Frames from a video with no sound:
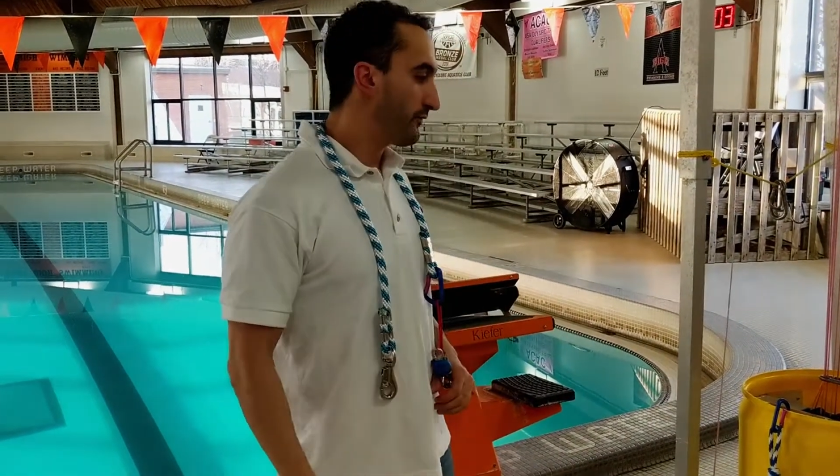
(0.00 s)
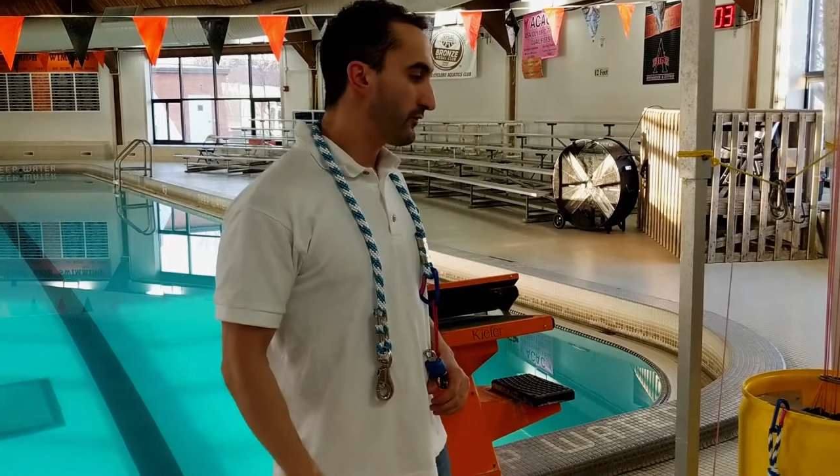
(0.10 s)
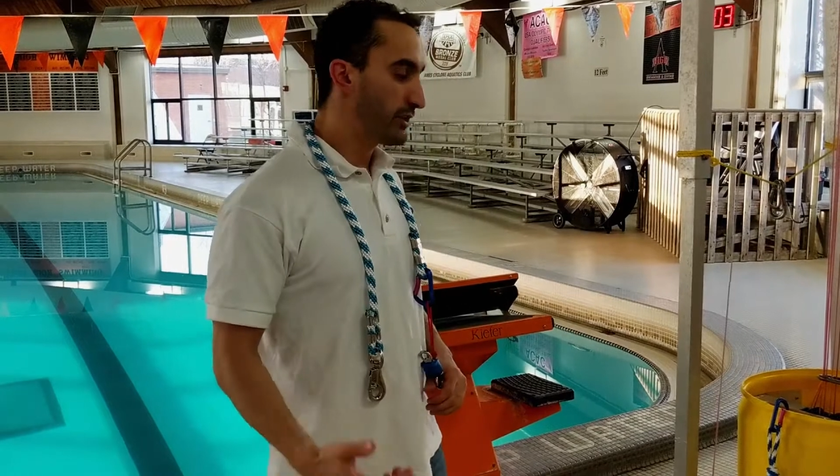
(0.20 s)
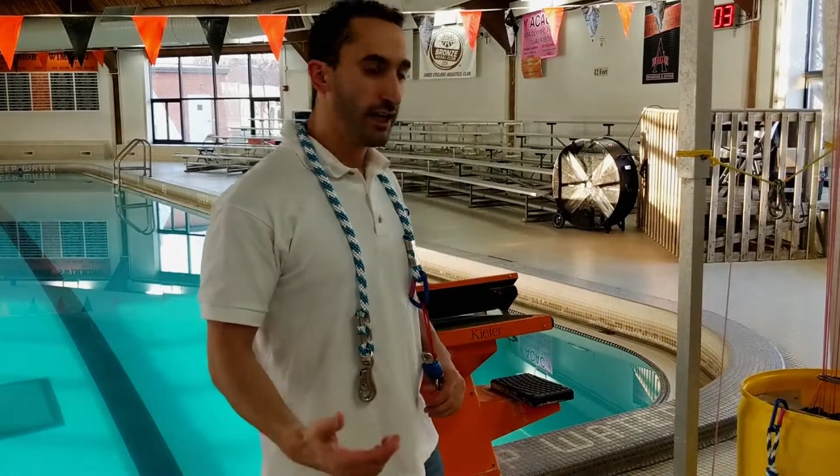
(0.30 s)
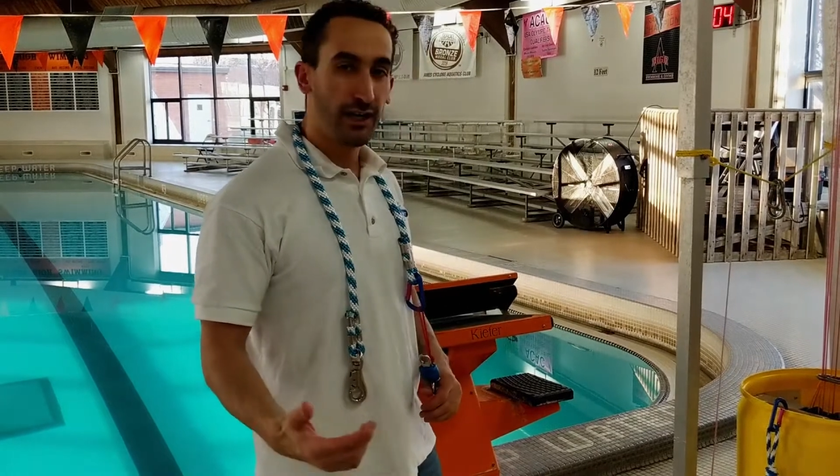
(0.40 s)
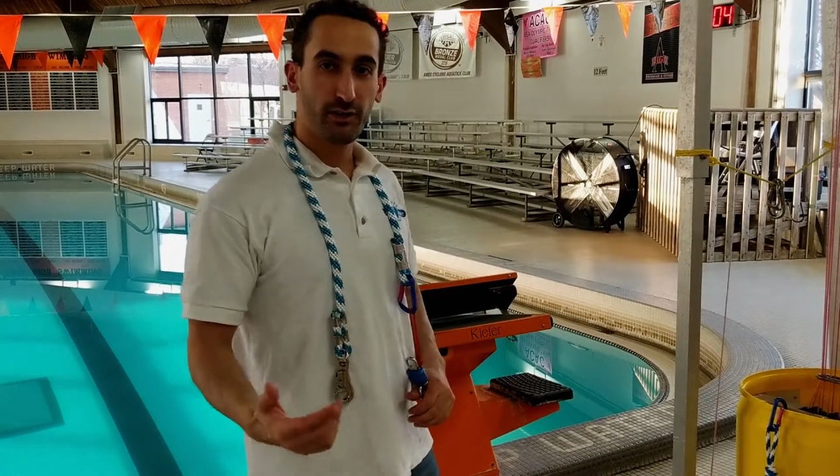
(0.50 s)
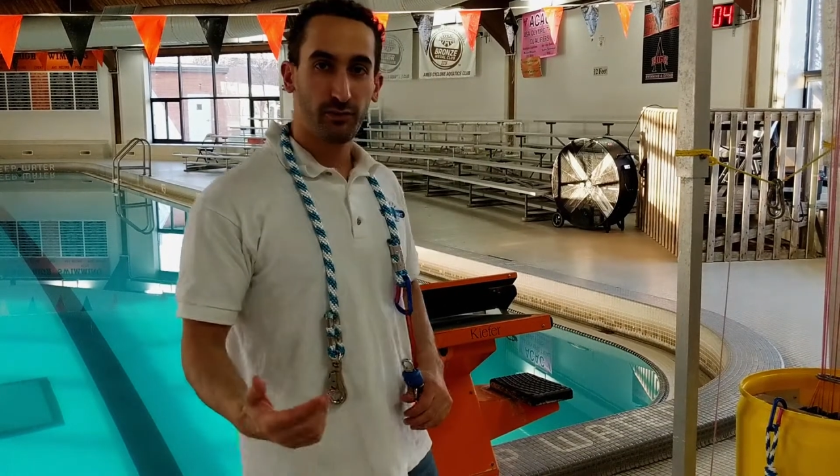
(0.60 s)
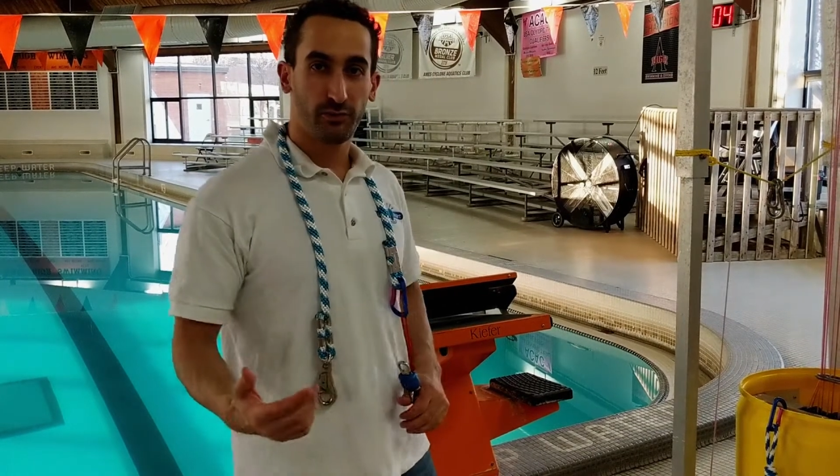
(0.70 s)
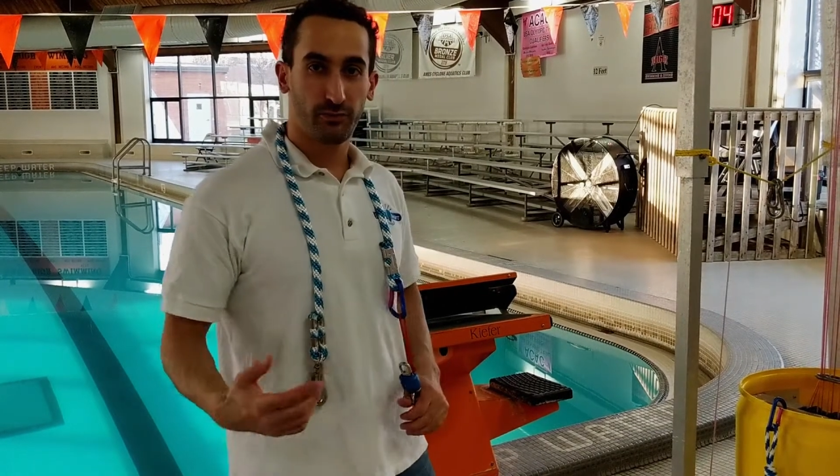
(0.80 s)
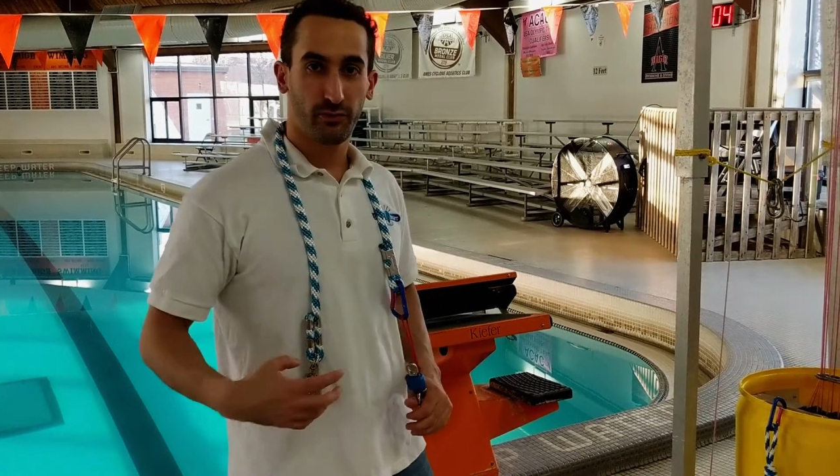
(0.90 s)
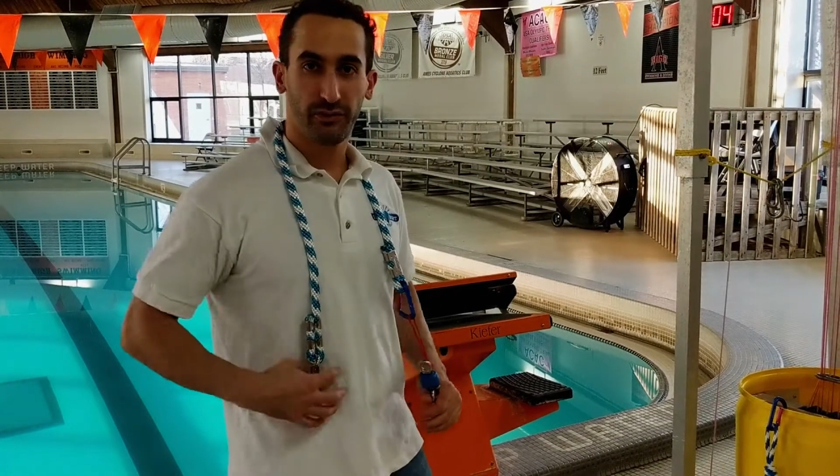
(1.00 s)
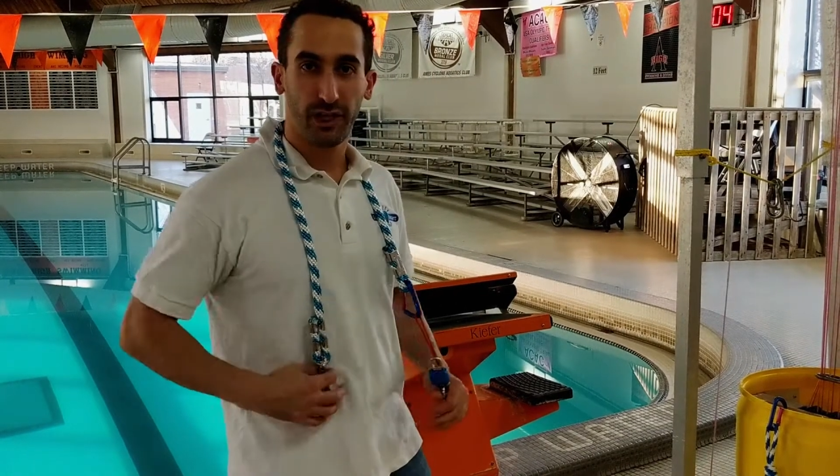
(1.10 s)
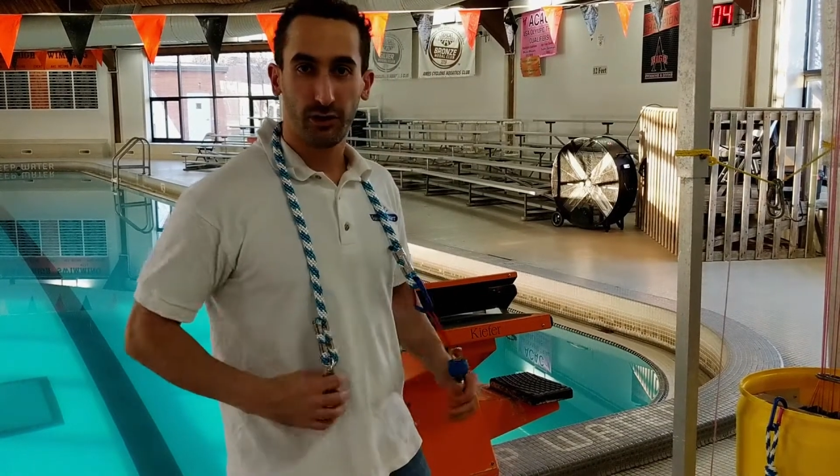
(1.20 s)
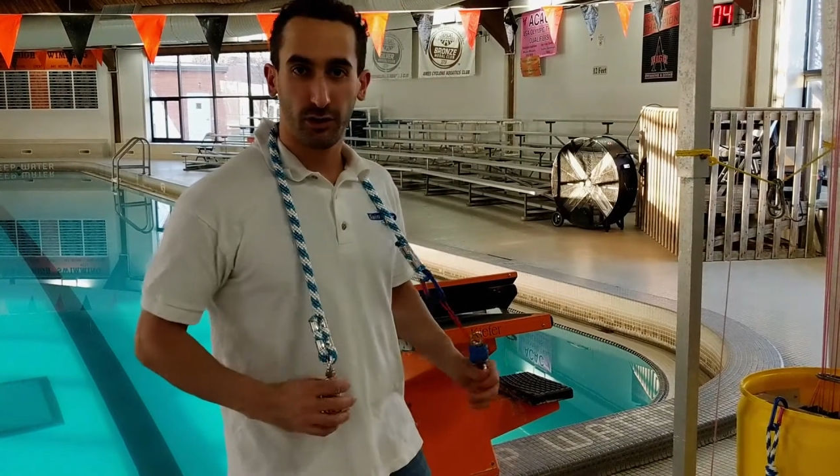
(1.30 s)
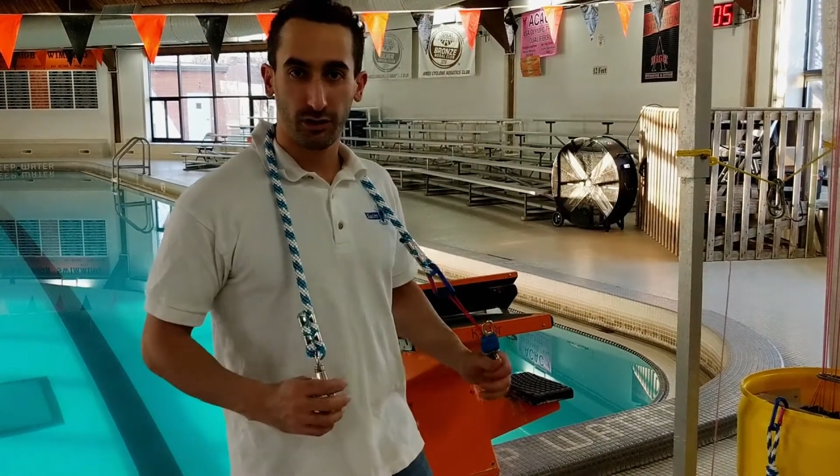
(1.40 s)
For now, we've got all